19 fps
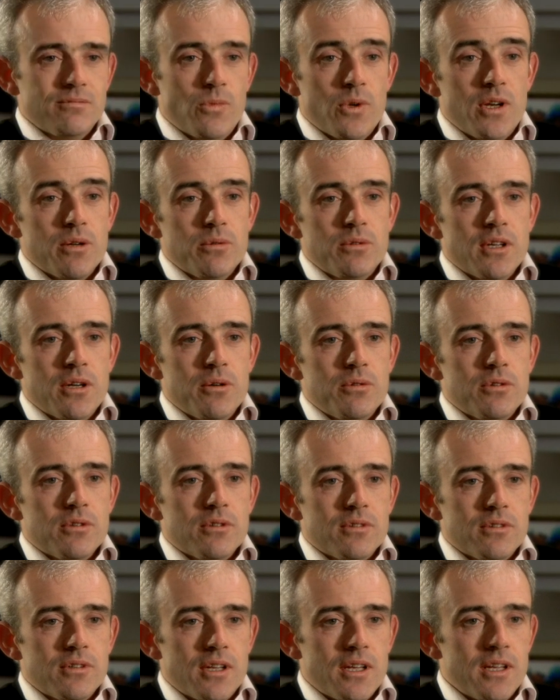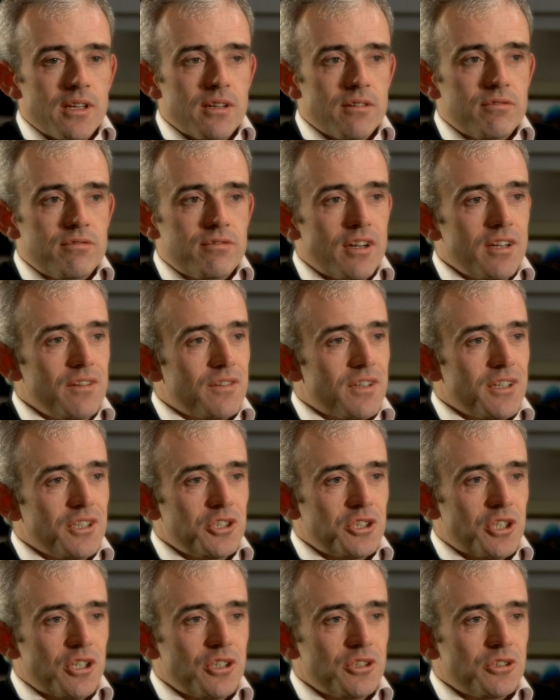Without doubt. 5
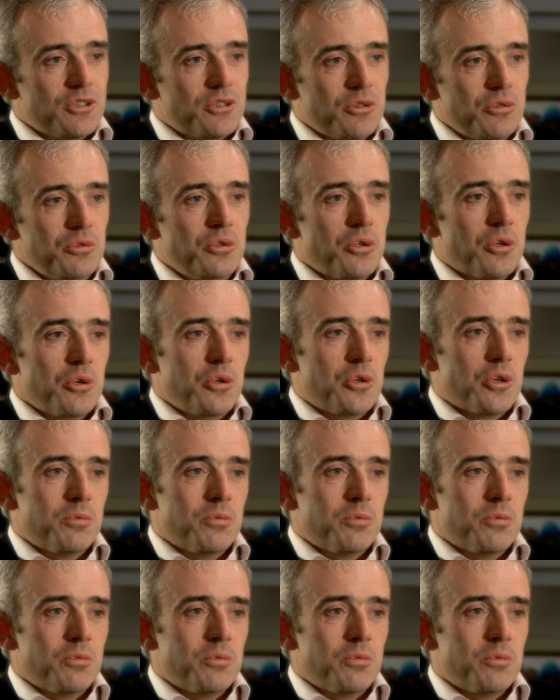King Georges, 2 Gold